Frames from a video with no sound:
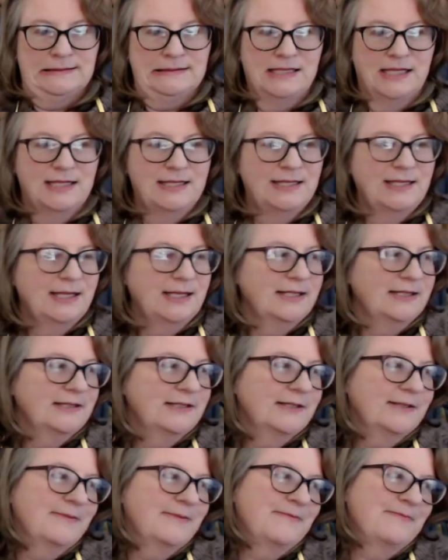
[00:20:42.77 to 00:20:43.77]

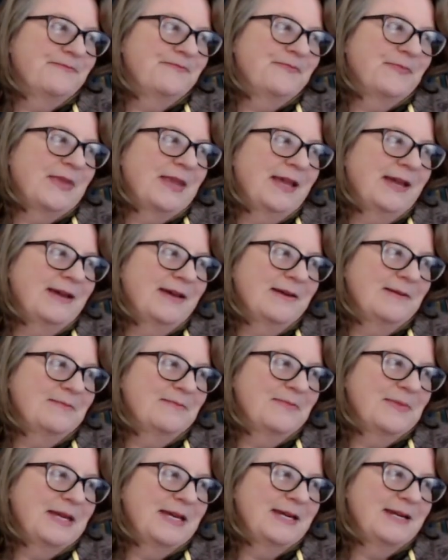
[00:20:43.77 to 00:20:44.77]
Yes.
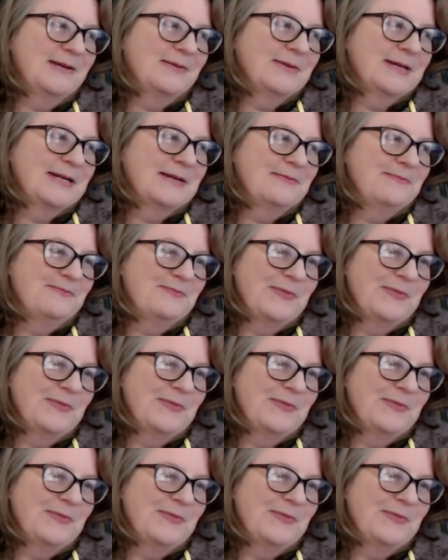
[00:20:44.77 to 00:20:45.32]
Anyway,